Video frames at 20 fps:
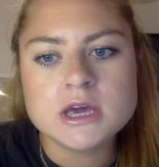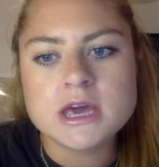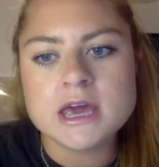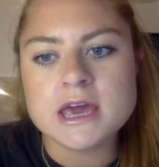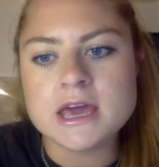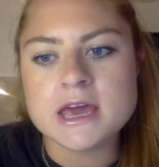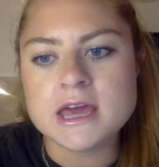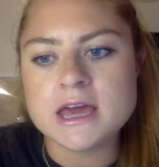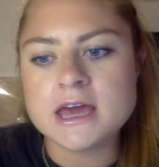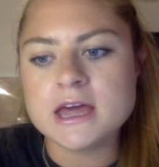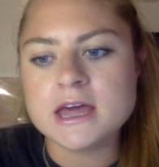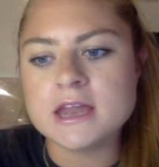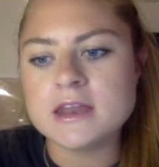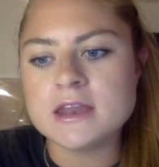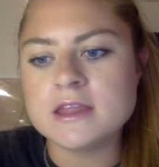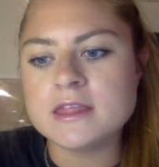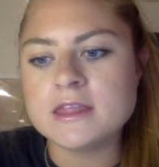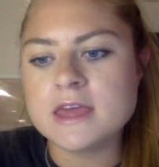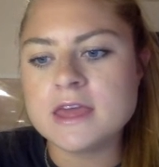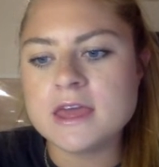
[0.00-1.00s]

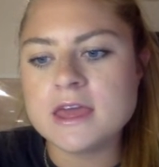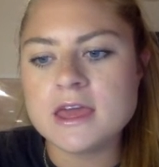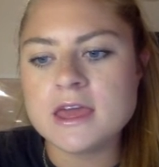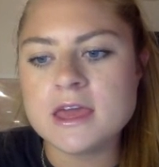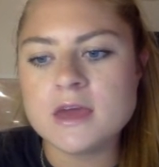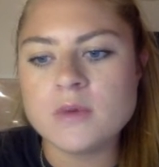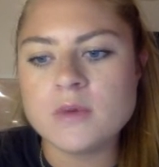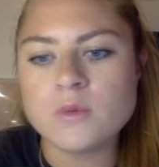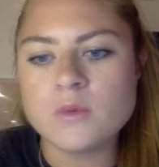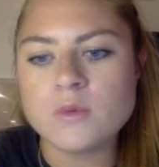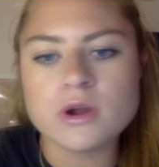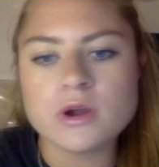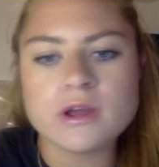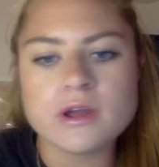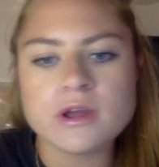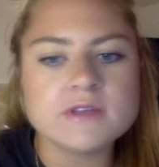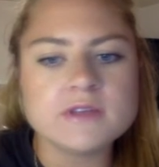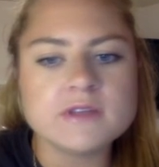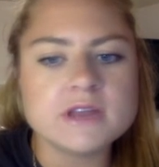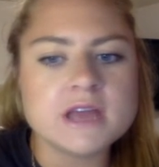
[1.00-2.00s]
and they were
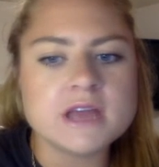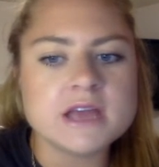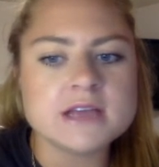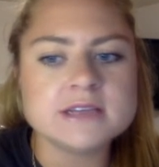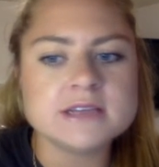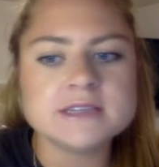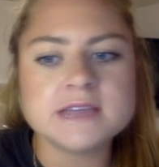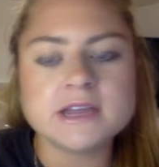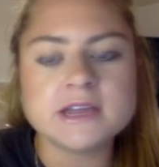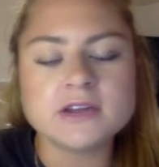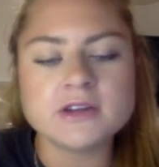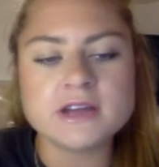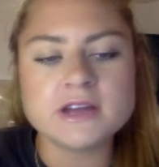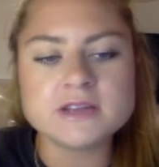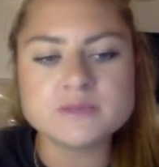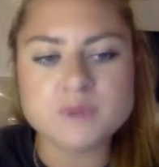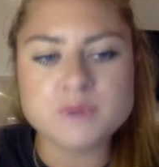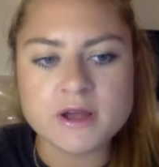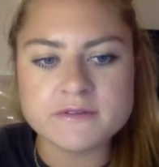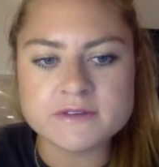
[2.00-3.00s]
given a
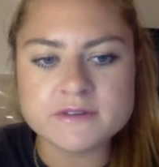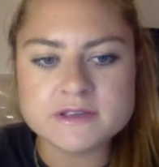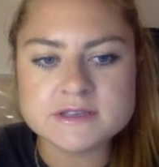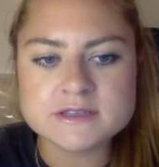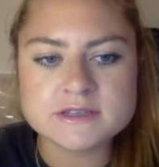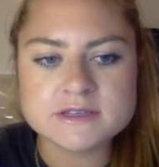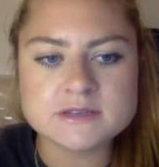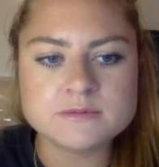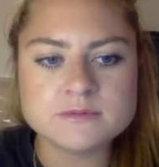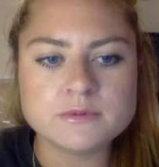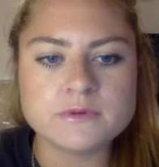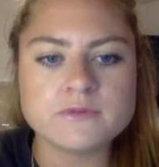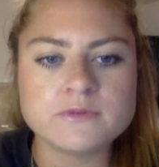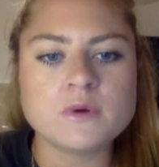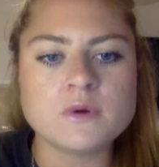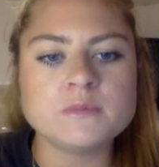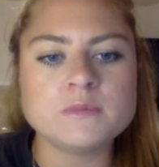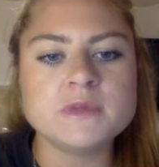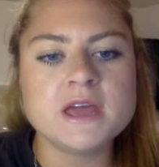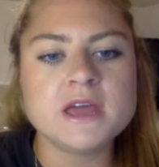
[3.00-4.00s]
standardized breakfast,
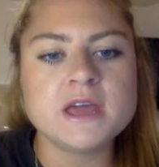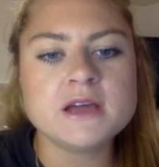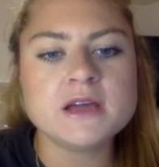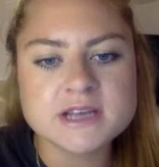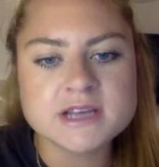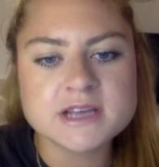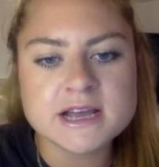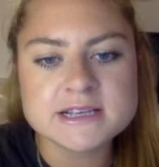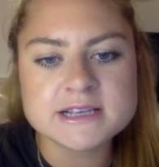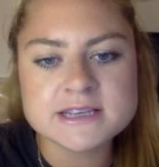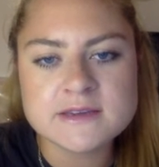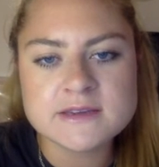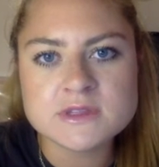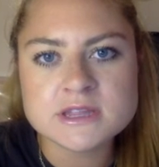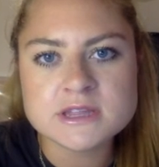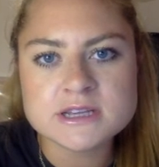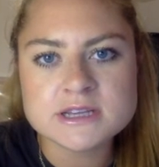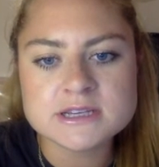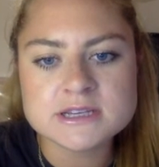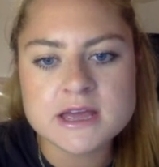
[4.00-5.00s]
performed the exercise
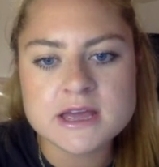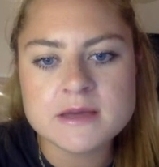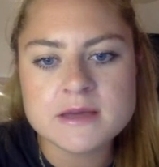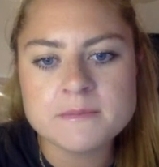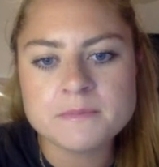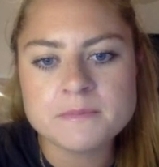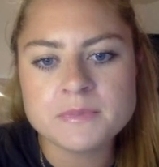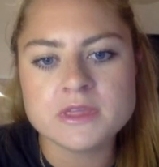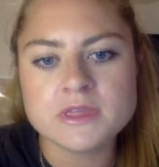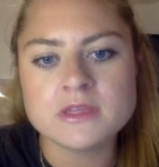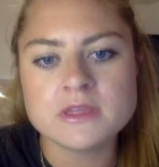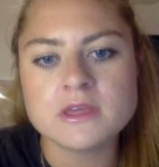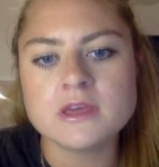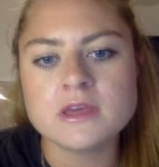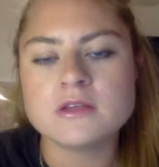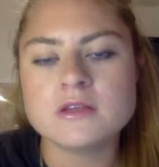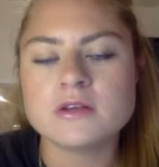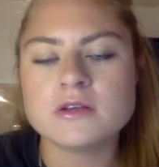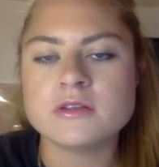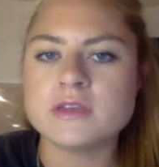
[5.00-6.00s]
given to them,
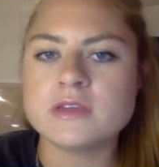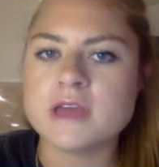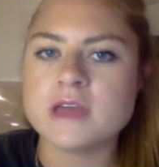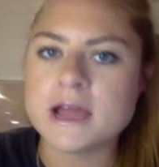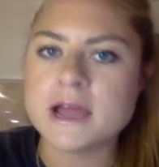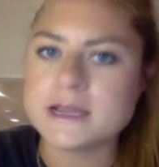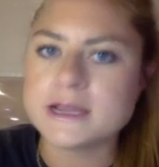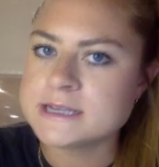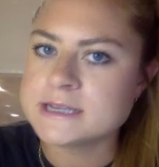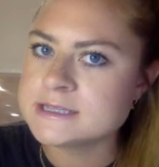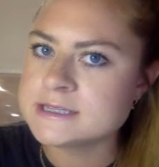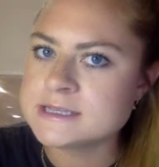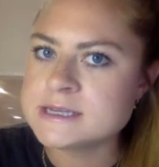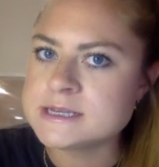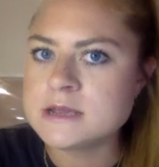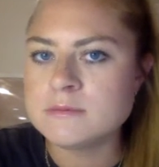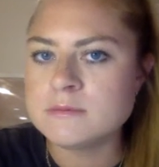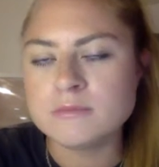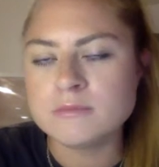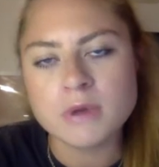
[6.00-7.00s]
either the high
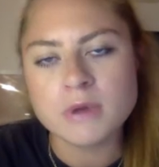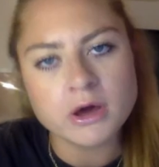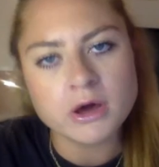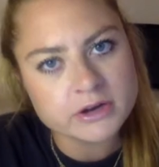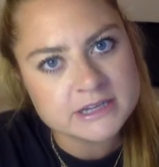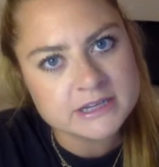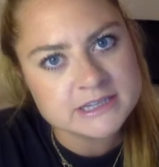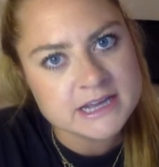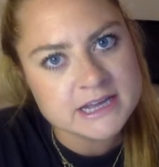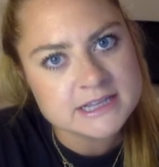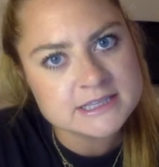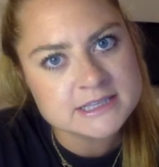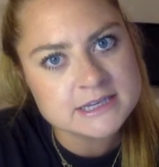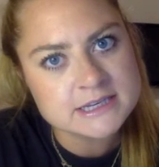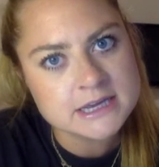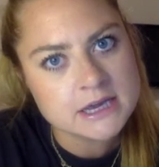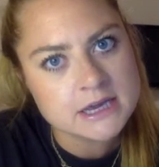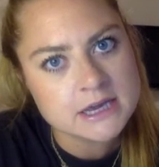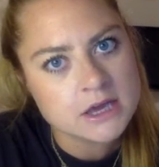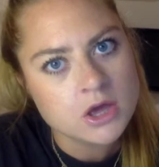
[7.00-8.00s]
intensity, moderate
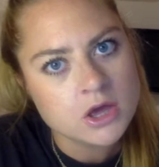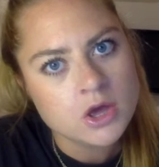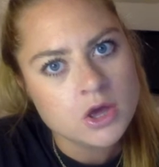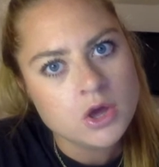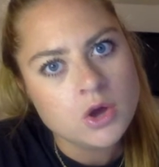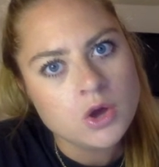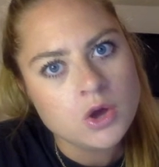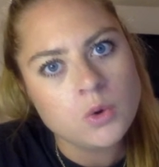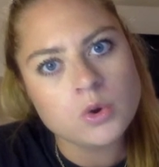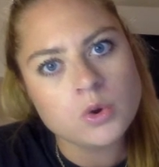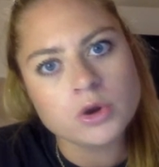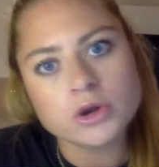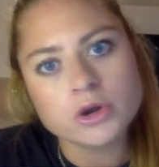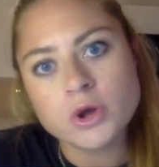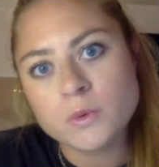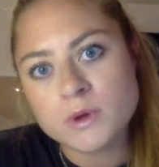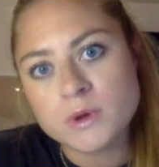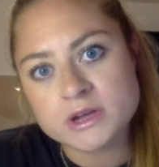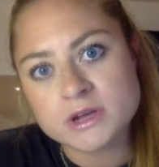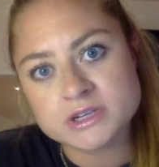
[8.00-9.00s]
intensity, or
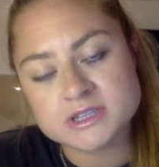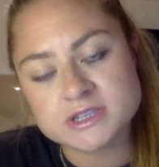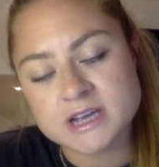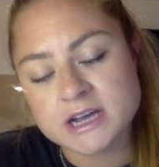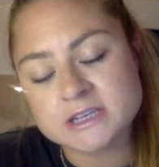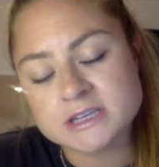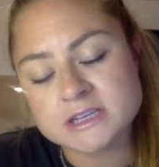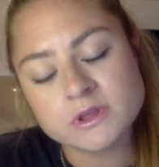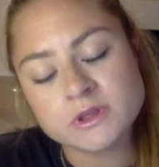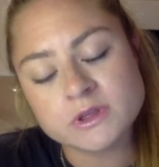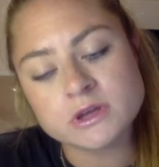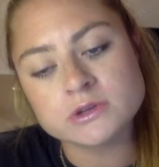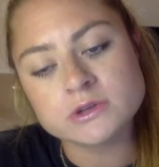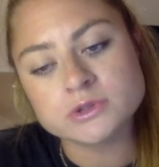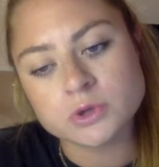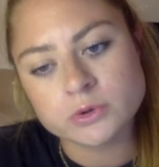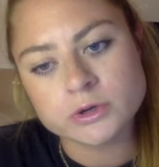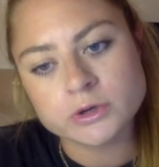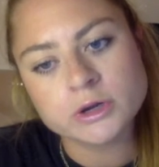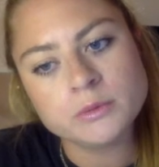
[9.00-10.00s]
no exercise for the
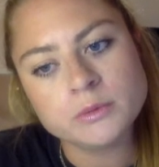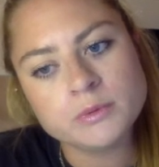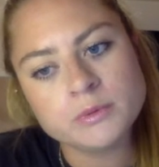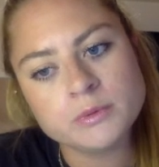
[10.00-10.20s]
control group.